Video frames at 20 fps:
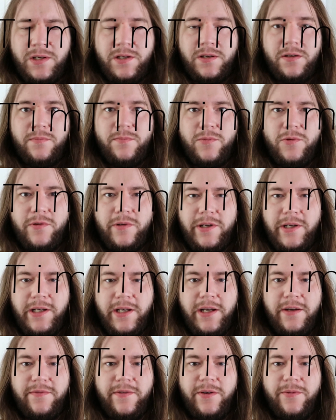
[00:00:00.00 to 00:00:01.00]
Good
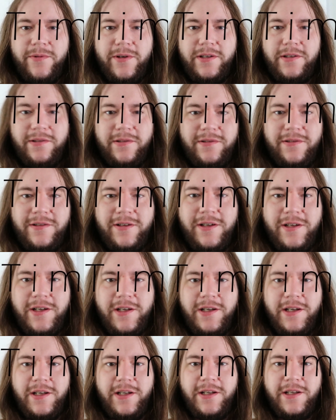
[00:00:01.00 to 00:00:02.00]
morning, everyone.
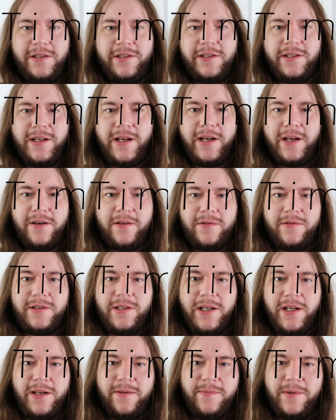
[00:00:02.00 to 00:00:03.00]
It is now
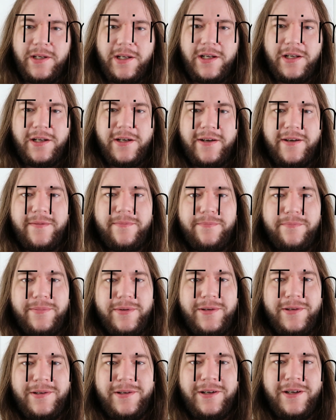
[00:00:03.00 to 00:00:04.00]
time to get up
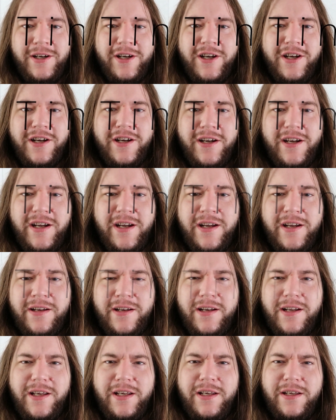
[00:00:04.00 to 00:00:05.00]

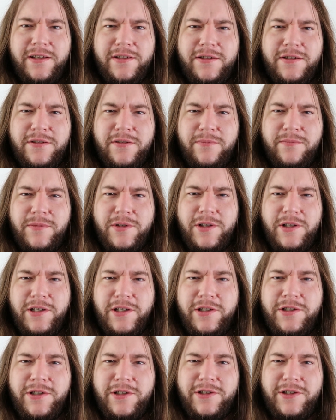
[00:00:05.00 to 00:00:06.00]
and eat some
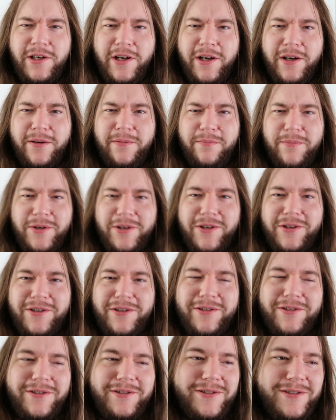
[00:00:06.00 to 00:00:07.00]
delicious
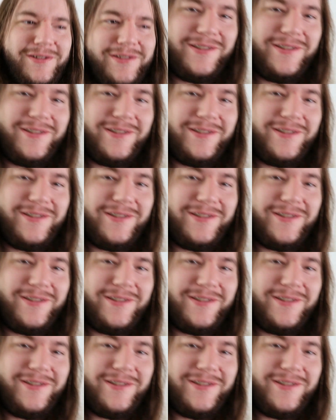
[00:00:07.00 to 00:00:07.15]
hamburgers.